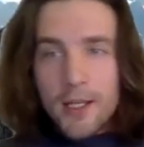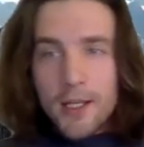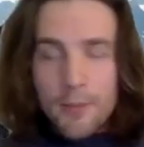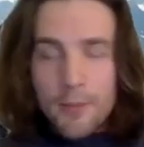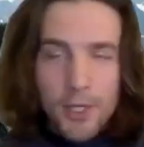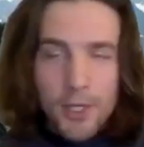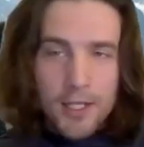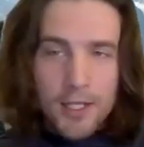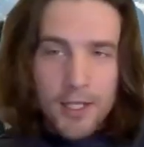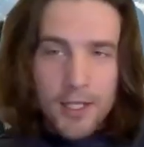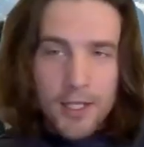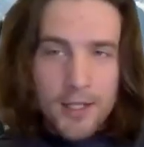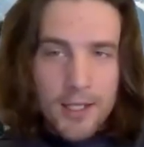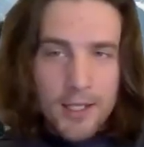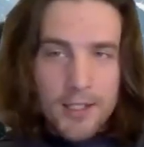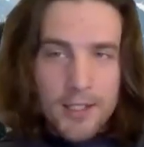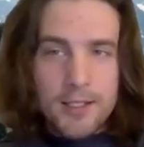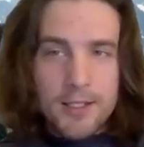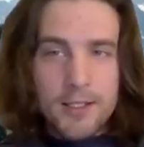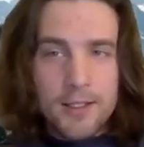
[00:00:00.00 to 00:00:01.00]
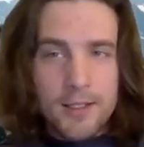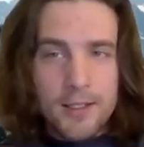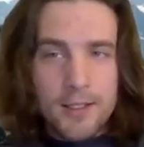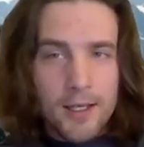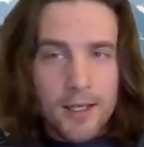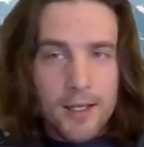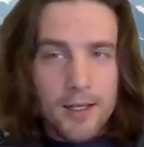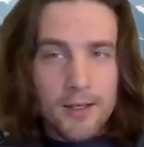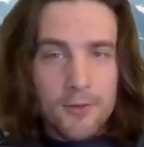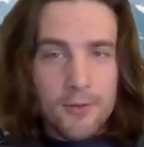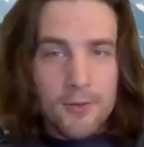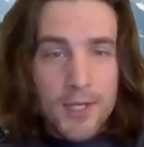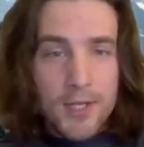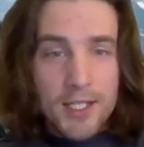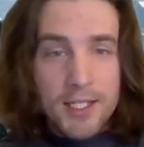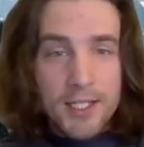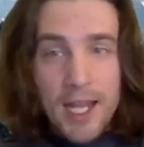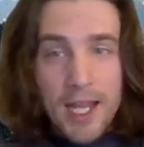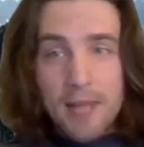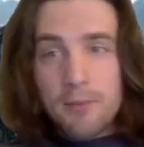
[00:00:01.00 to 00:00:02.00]
But in this
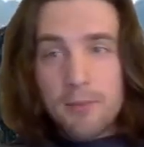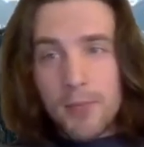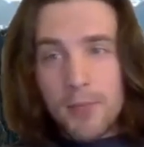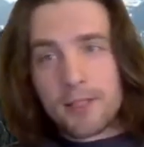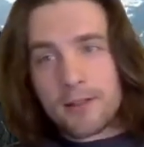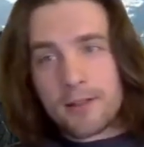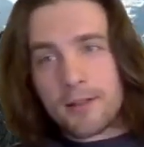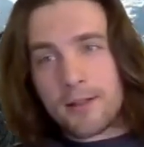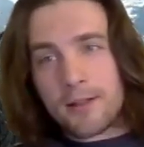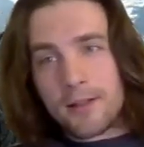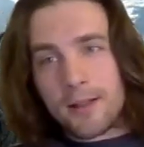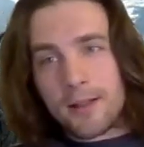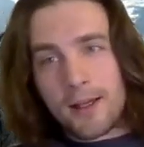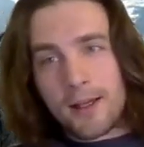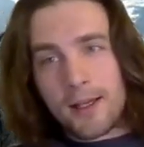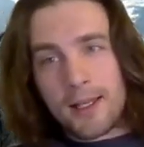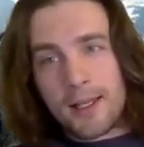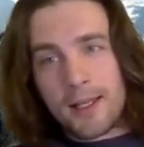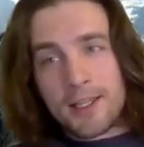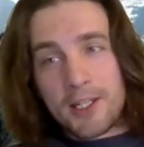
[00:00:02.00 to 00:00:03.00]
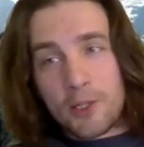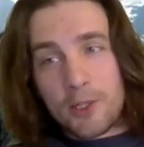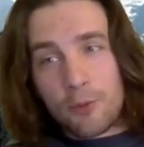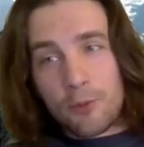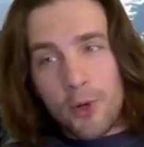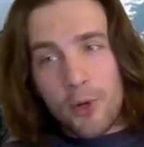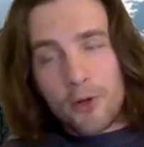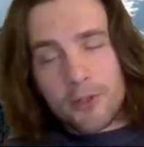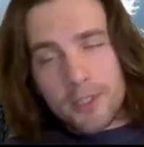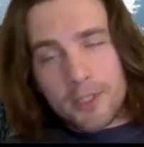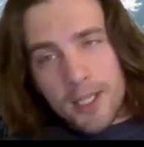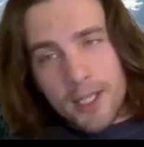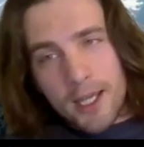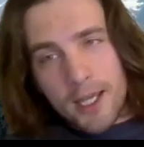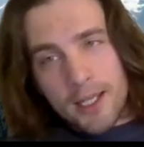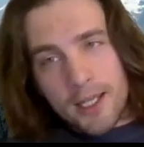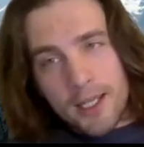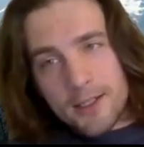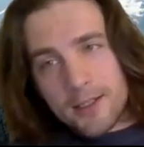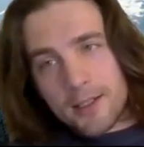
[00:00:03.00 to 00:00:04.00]
restatement, in the nilpotent
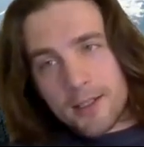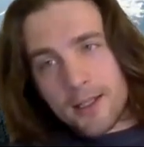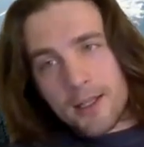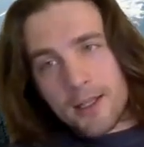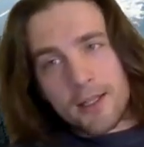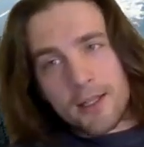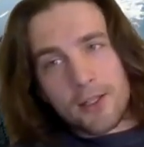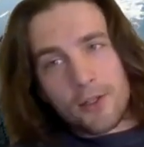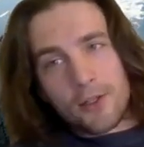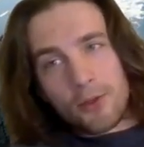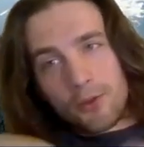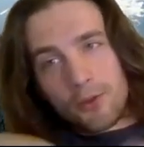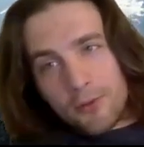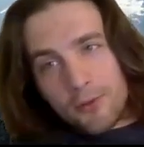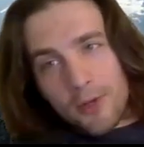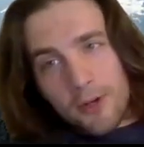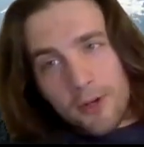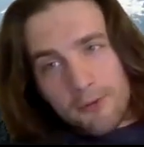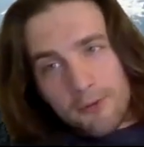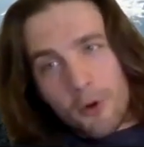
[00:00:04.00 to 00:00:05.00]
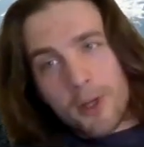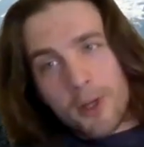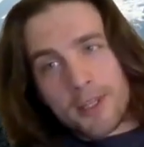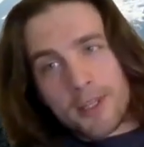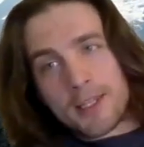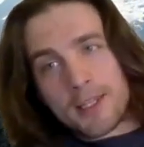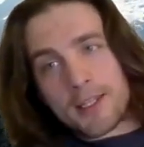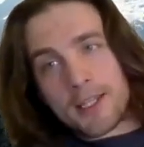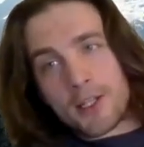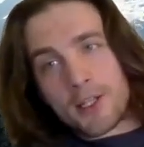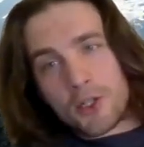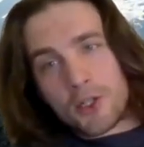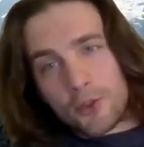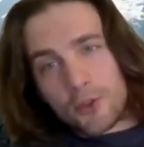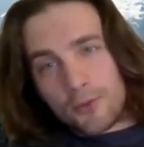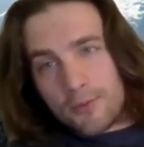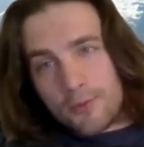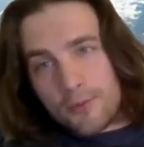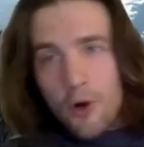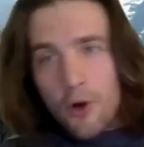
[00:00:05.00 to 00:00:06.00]
case, you avoid this issue.
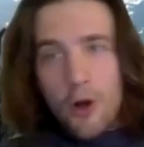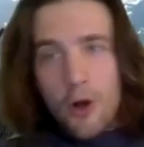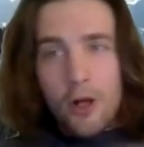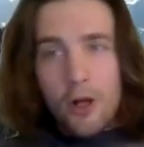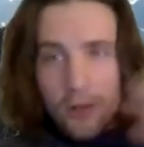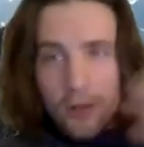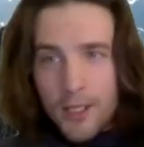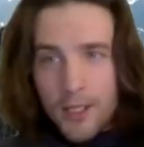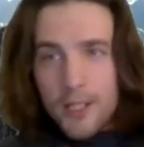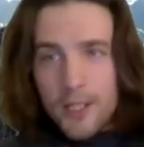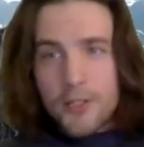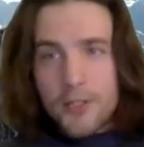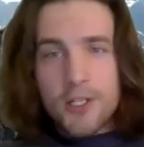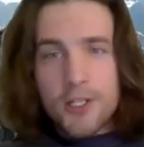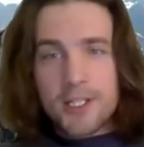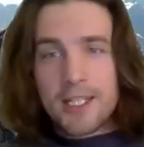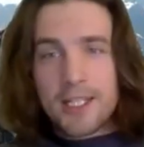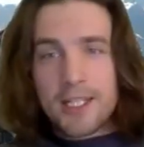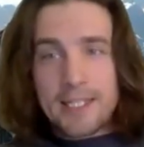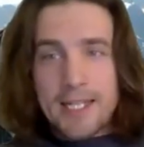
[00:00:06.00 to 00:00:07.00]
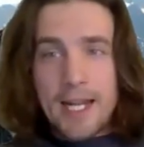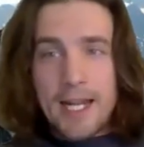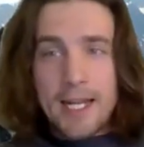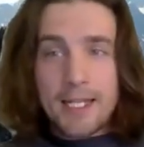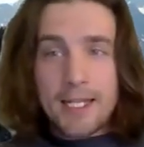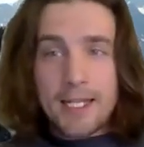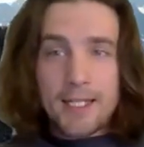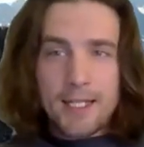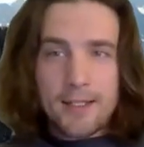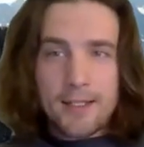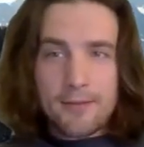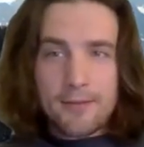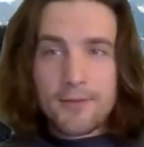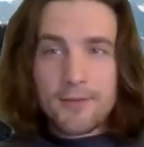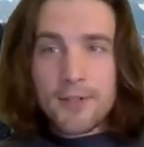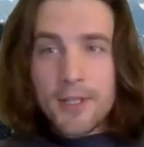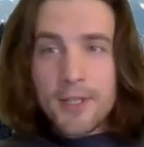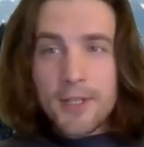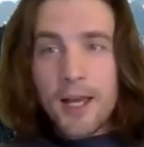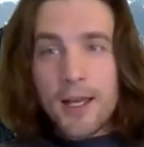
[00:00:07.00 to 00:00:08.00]
They're all just contained in
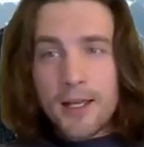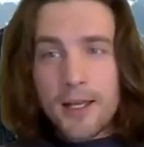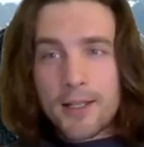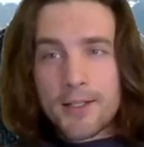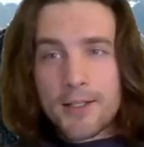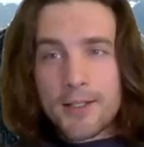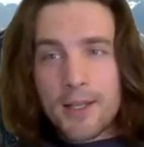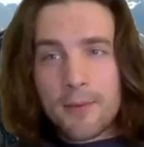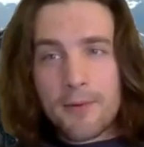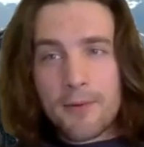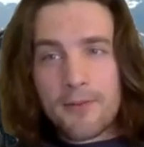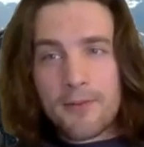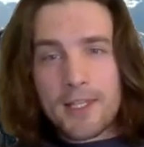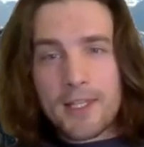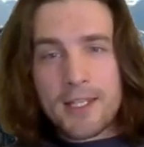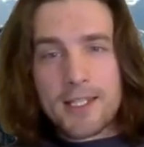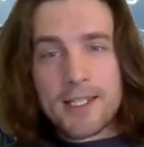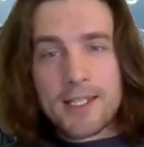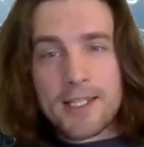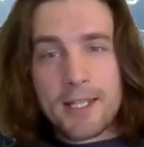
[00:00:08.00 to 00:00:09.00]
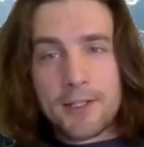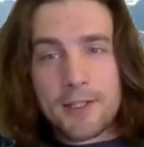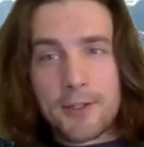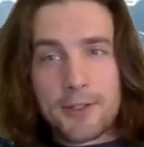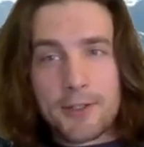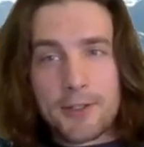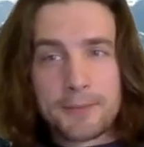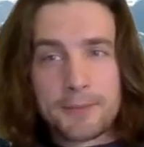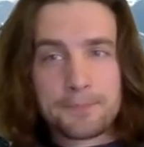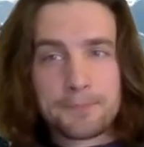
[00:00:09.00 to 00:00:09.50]
some of these centers.